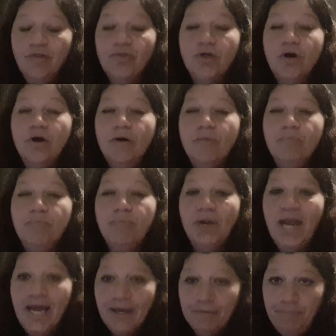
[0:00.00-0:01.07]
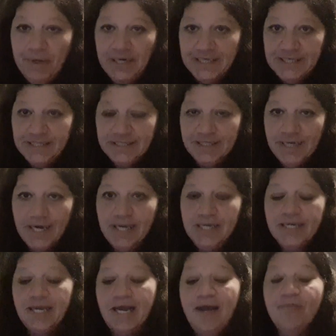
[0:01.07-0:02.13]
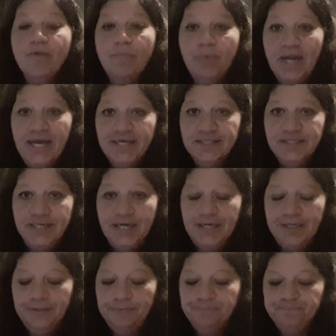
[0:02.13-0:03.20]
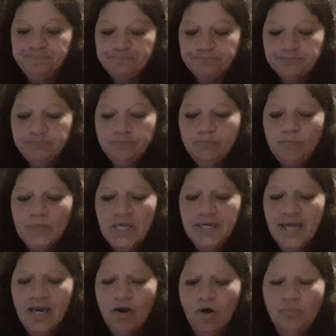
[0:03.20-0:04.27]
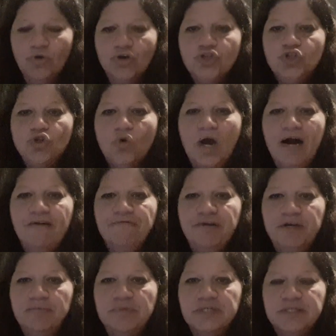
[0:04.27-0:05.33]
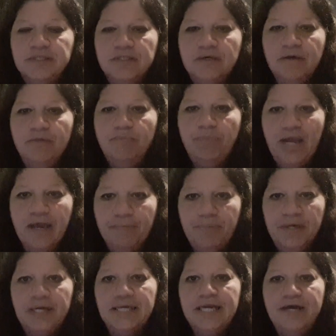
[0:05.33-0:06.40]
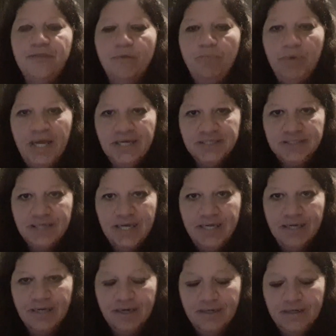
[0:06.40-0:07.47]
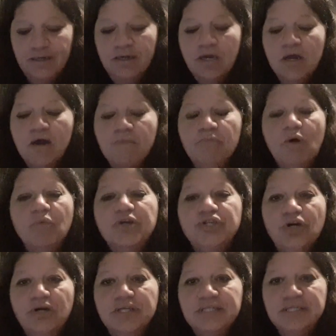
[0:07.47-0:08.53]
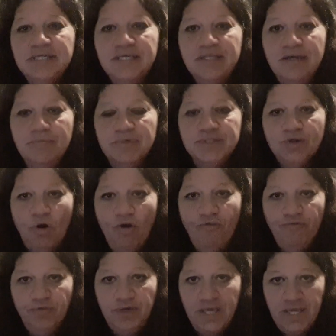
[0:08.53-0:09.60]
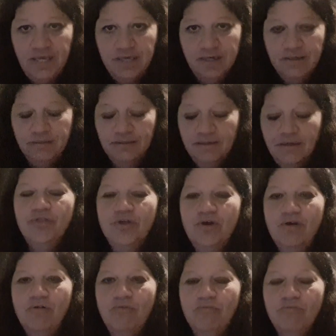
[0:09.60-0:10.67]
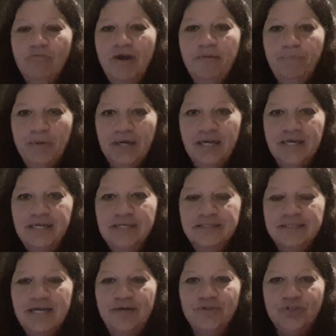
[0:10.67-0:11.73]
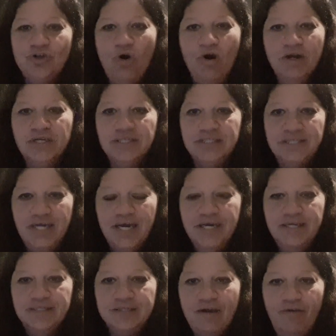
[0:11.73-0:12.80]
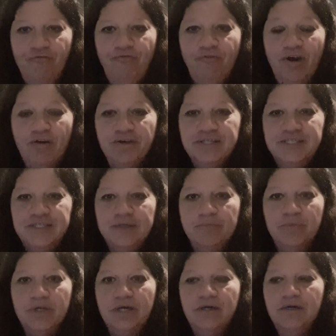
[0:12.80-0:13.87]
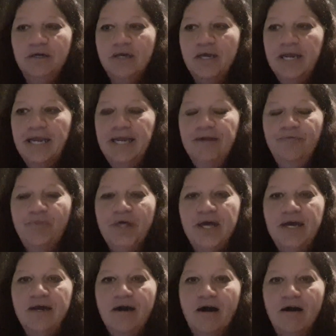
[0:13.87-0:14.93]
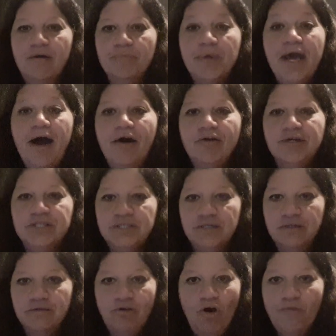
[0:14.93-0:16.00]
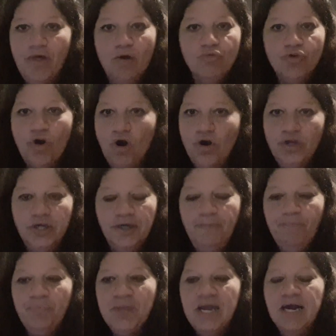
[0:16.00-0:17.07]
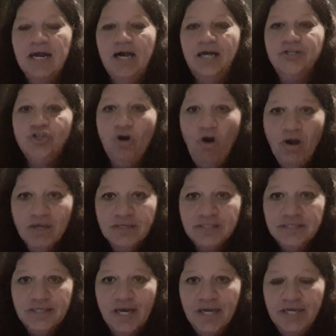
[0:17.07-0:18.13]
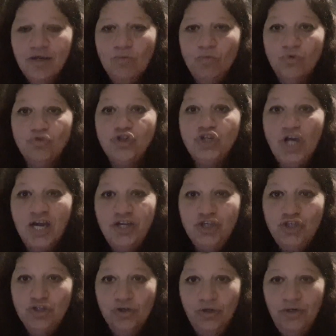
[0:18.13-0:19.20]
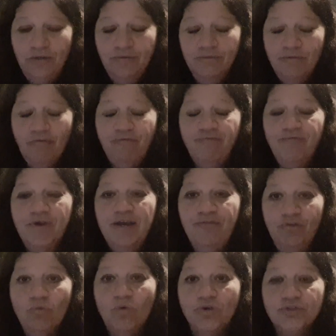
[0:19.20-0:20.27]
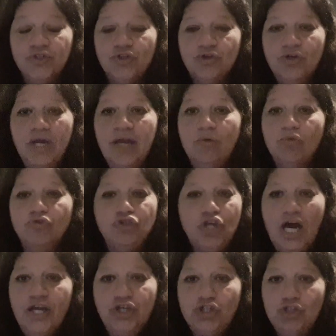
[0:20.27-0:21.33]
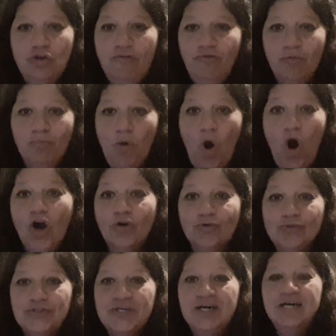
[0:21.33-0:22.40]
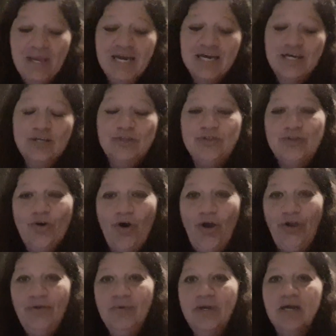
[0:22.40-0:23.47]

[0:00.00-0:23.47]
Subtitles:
the black belly snake, and the black snake. Now, I'm not sure how venomous the black belly and the black snake are, but we don't see them as often here. The red bellies and the tiger snakes are very similar in their character. Like, they'll go you. A tiger snake will chase you, if it wants to, it will chase you for miles. So,